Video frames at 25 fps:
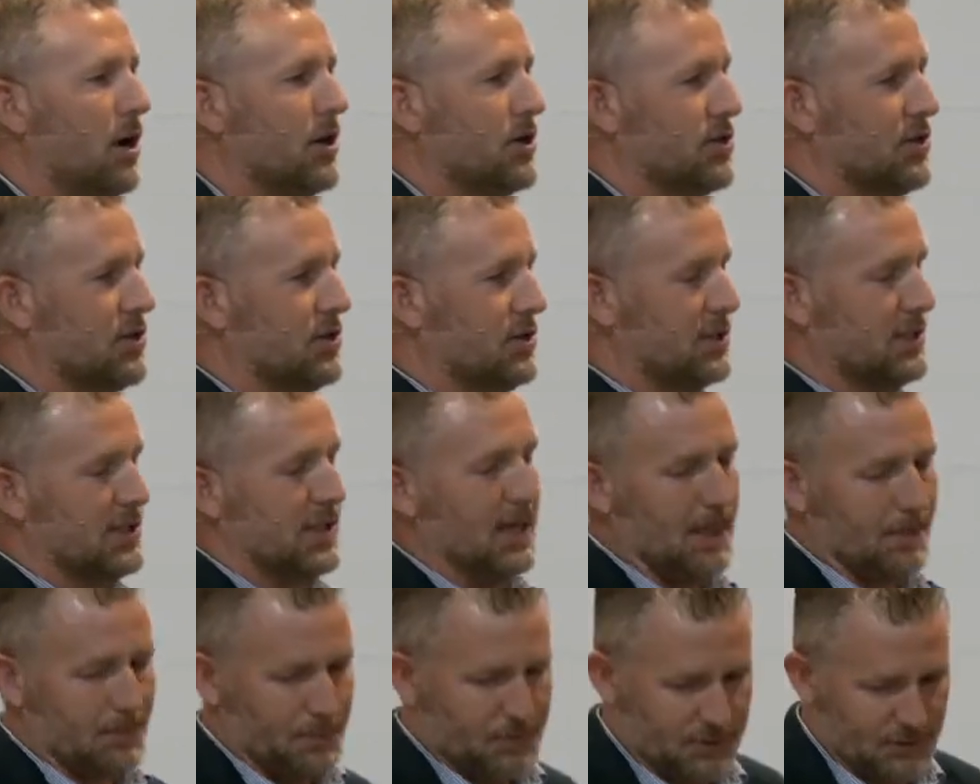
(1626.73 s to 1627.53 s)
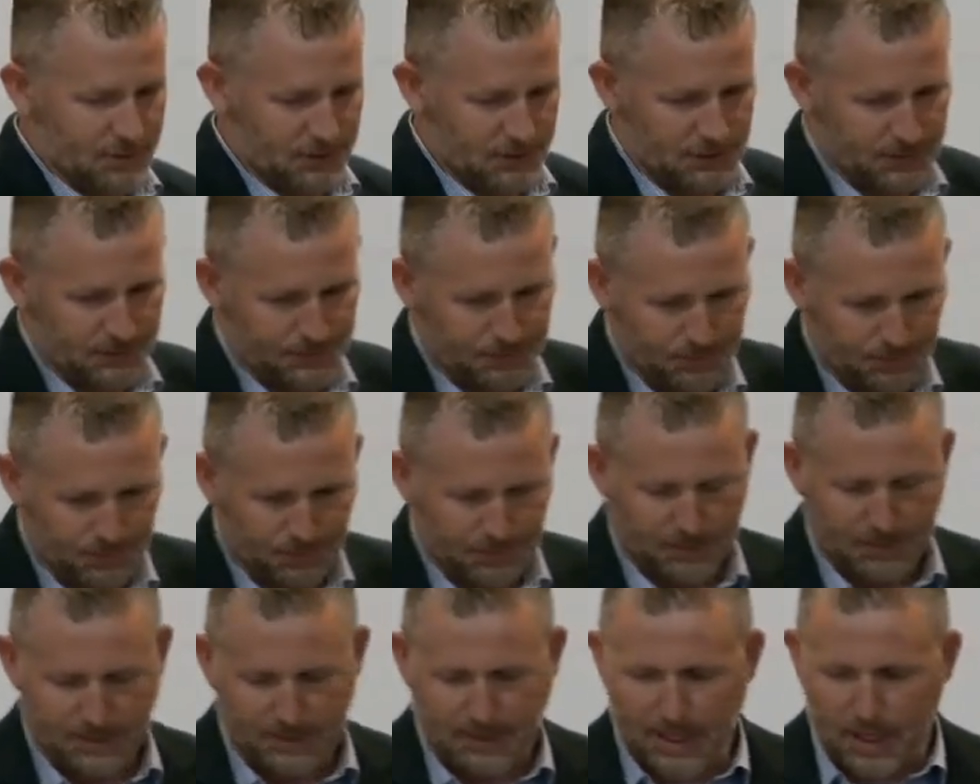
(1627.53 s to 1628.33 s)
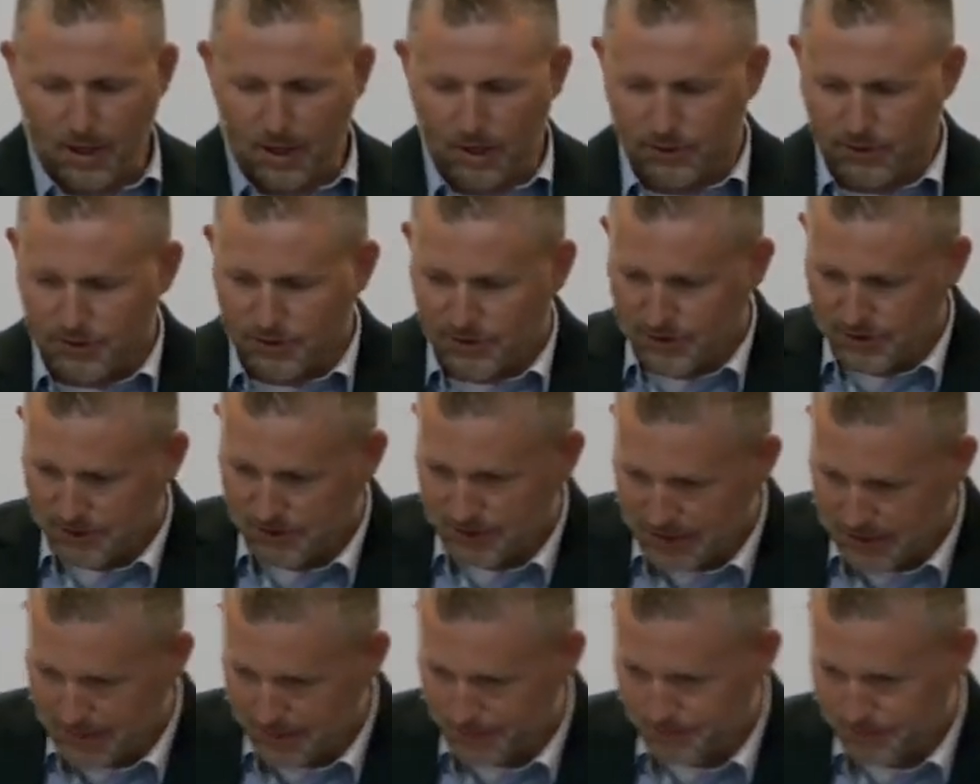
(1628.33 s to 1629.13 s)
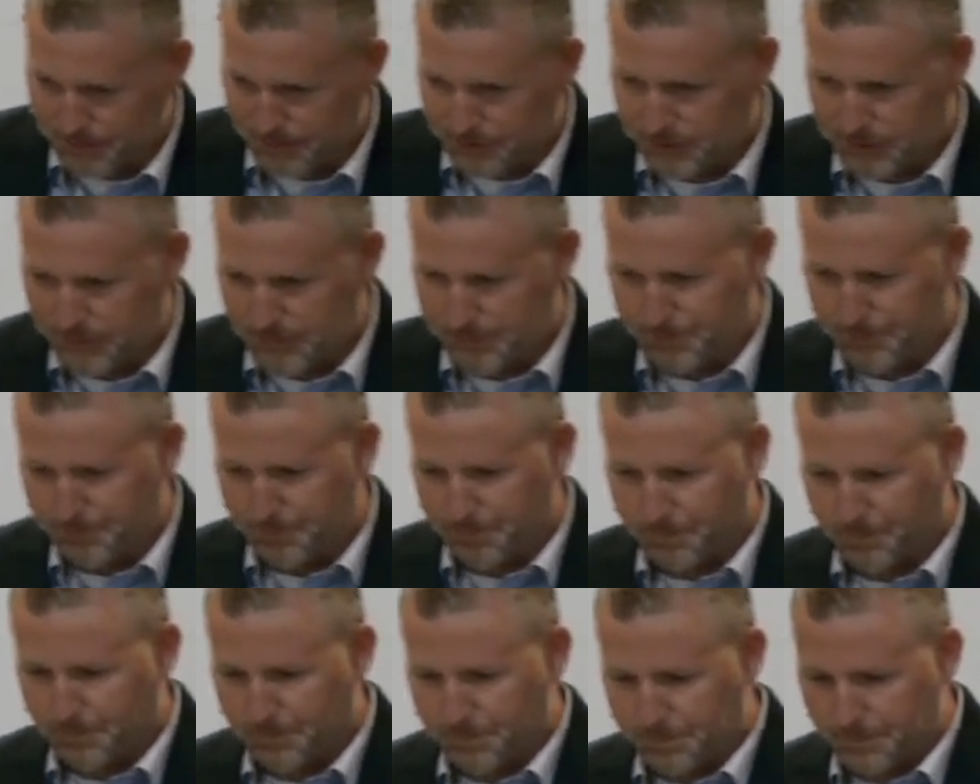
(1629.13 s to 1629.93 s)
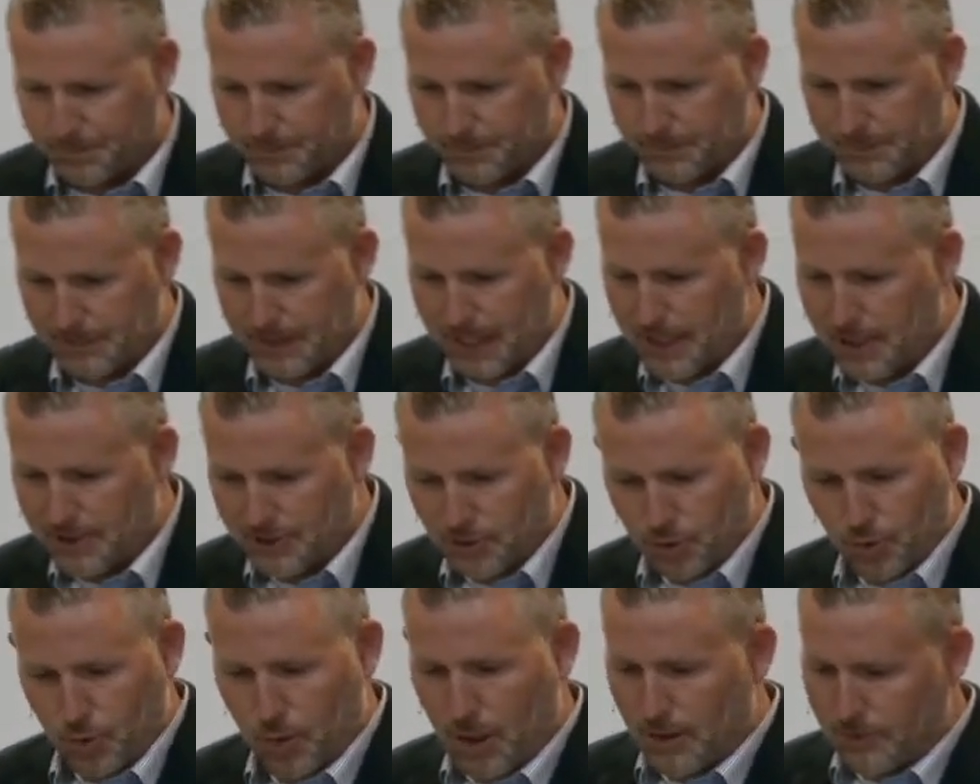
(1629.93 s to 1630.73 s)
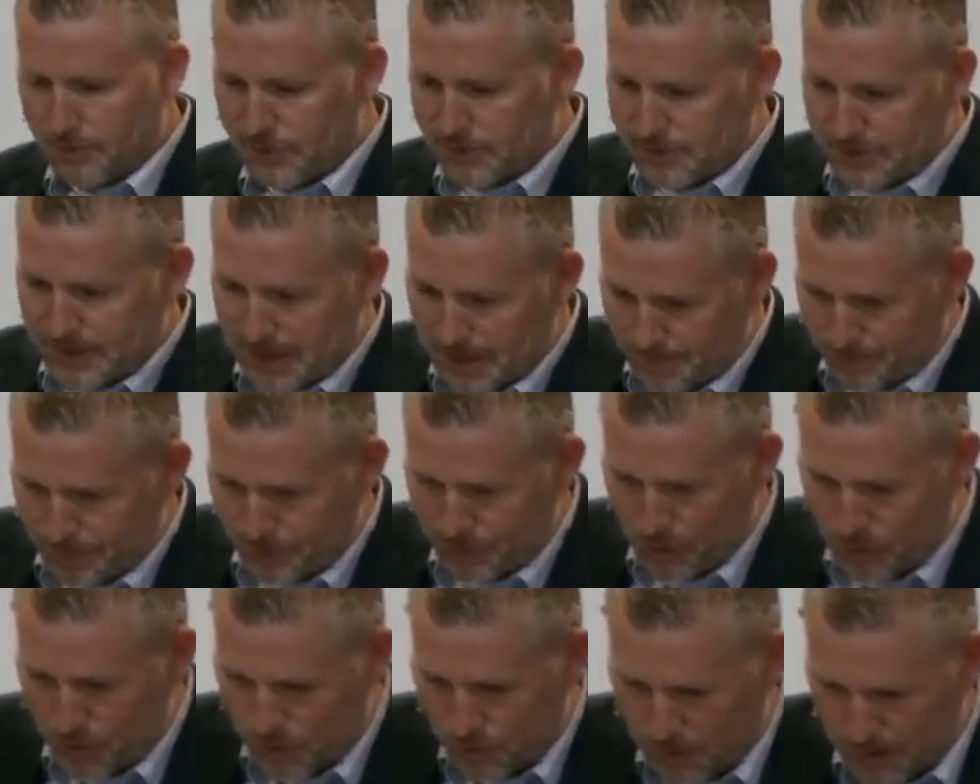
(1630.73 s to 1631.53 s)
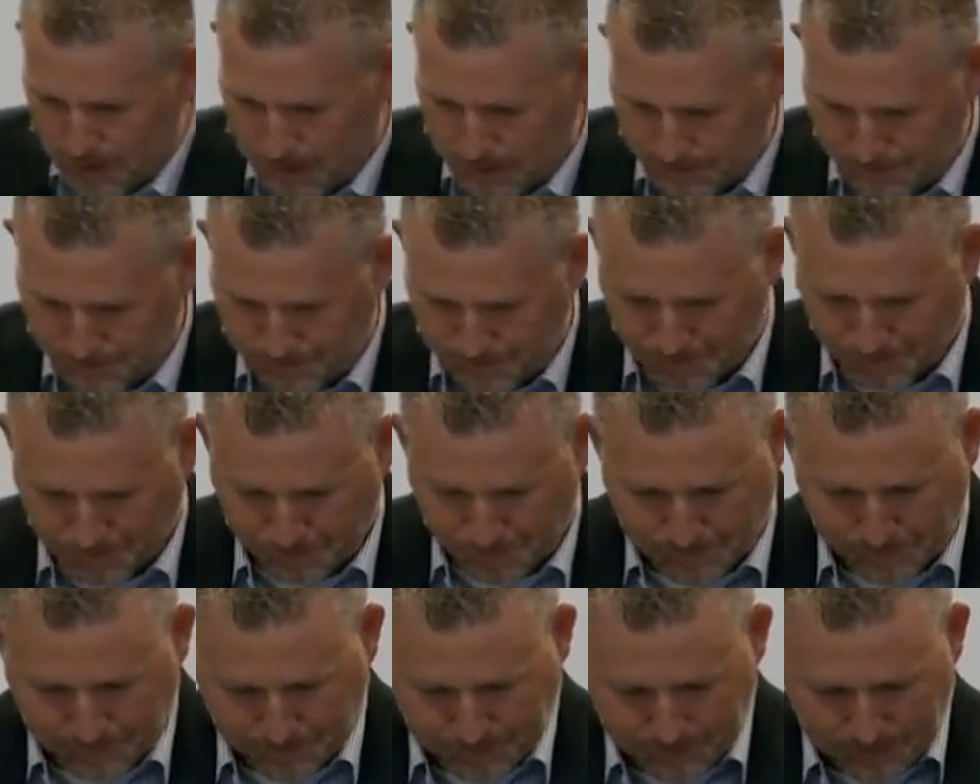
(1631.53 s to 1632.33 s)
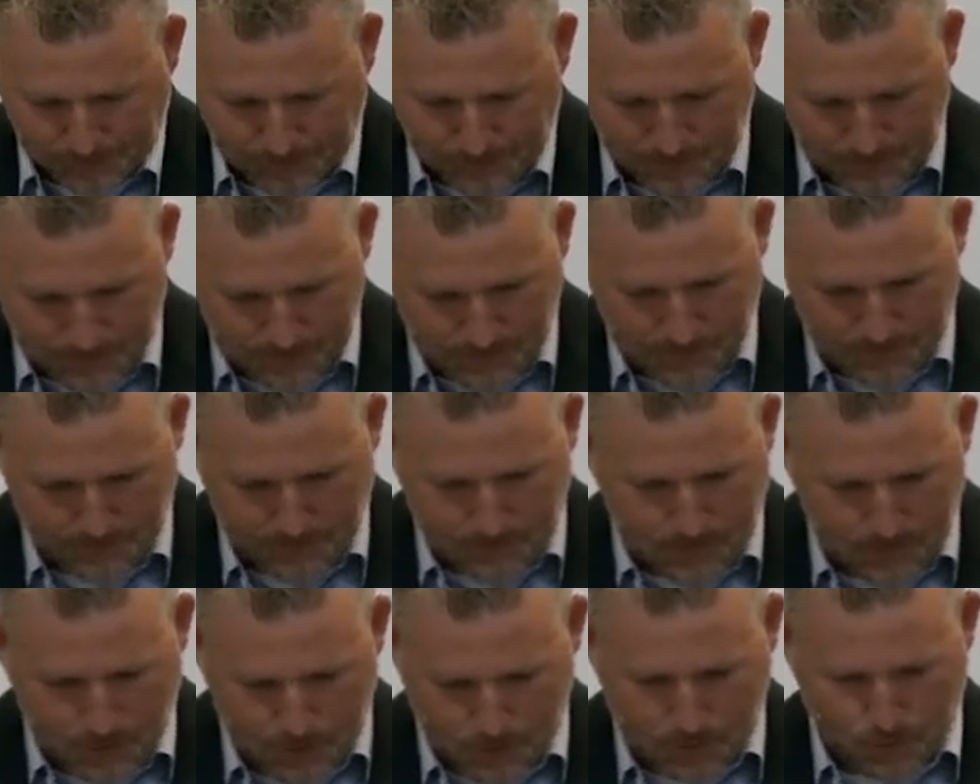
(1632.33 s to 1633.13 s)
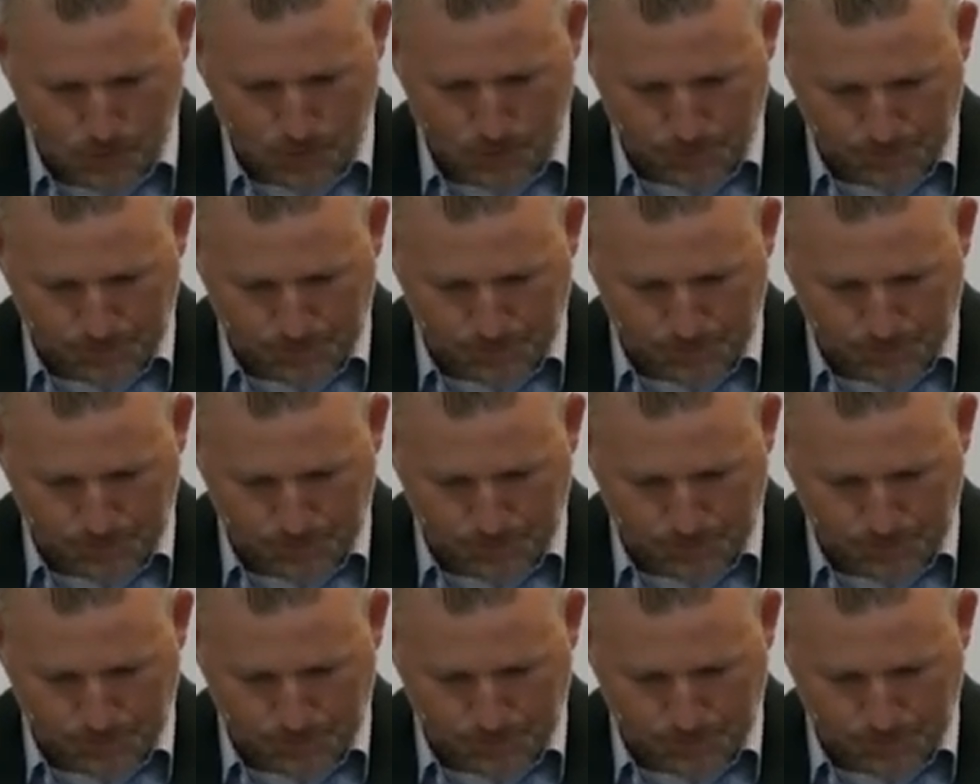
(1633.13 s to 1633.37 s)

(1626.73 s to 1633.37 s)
steps. They are steps. Not a 12 step program. No.